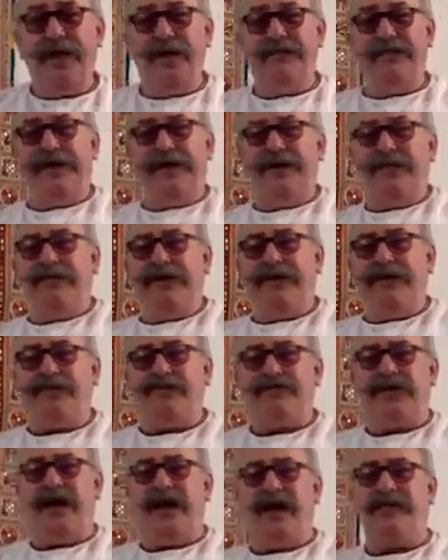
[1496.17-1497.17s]
Many people
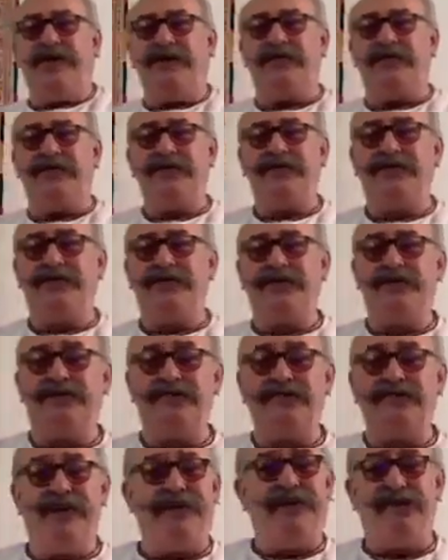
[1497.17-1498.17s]
see Hare Krishnas
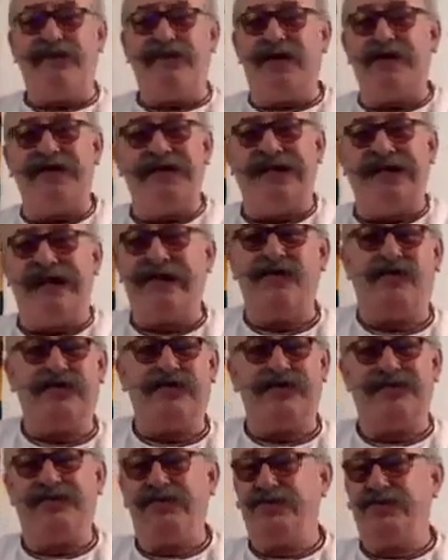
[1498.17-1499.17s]
maybe chanting down
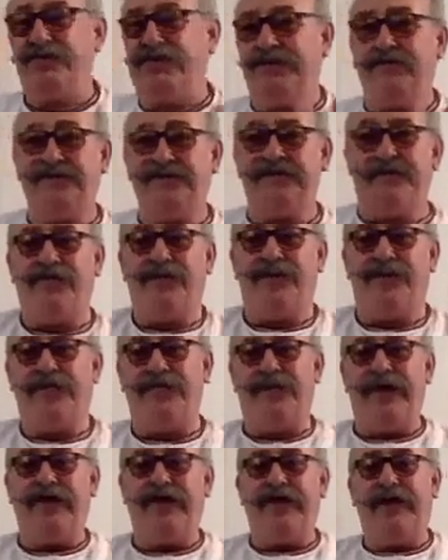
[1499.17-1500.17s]
Oxford Street or somewhere, and
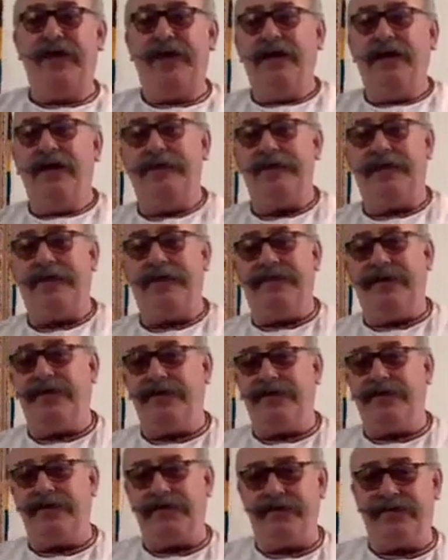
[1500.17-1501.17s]
they maybe
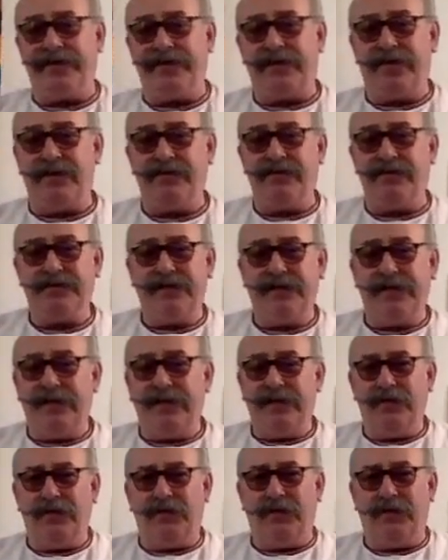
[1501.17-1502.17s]
look at them and go,
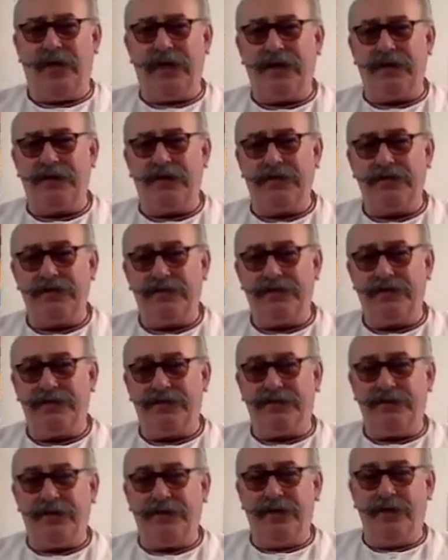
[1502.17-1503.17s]
wow,
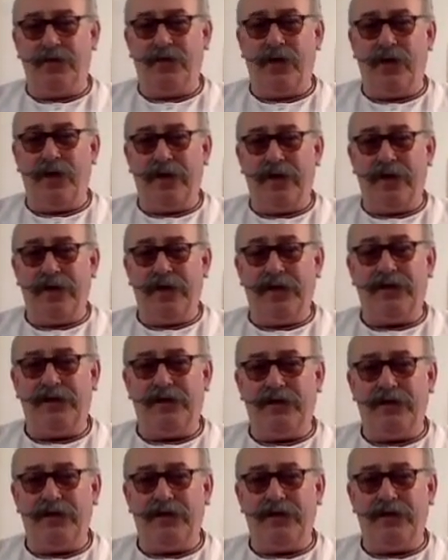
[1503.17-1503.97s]
what, I